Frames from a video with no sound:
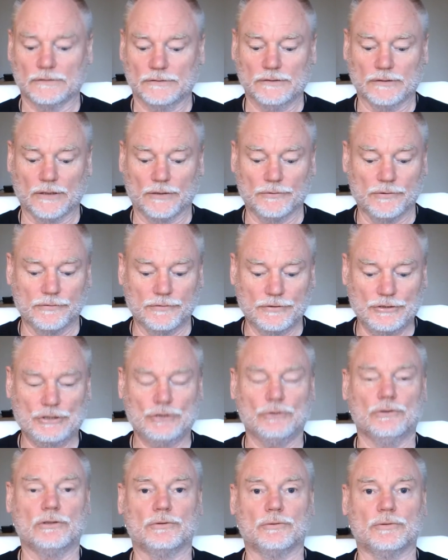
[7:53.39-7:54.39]
You know, you
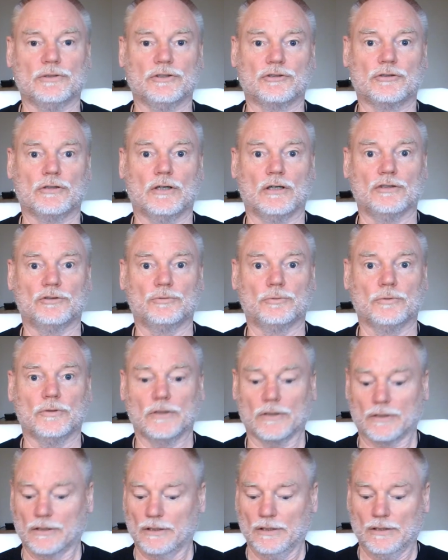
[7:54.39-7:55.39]
enjoyed all this guy's
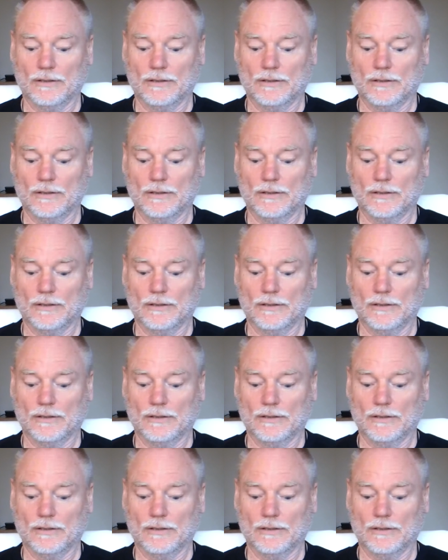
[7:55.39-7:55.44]
work.